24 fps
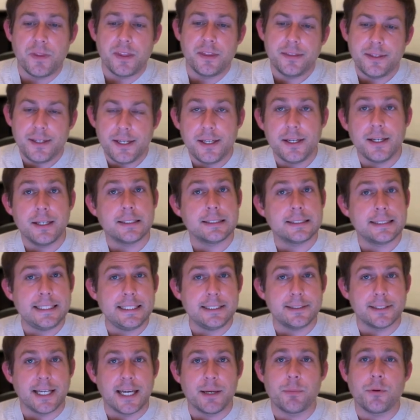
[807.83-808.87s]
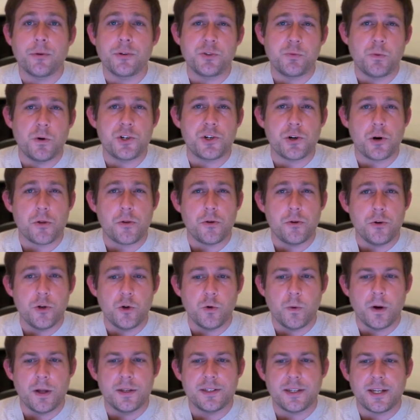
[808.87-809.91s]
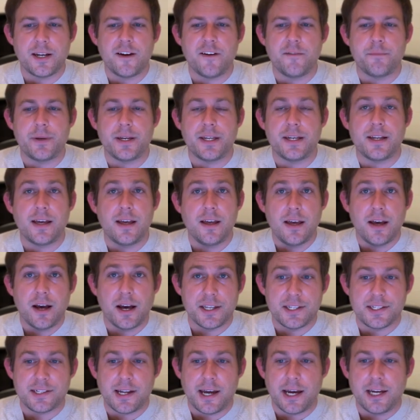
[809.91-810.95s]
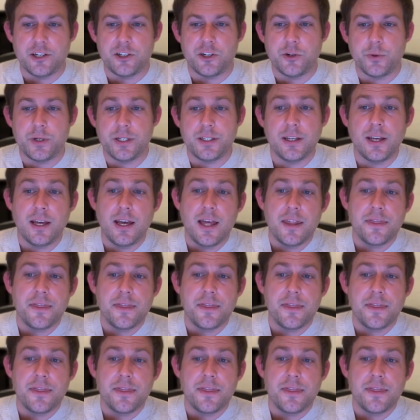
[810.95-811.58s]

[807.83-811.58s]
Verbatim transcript: the LEET labels, which are the new ones that have been assigned to it,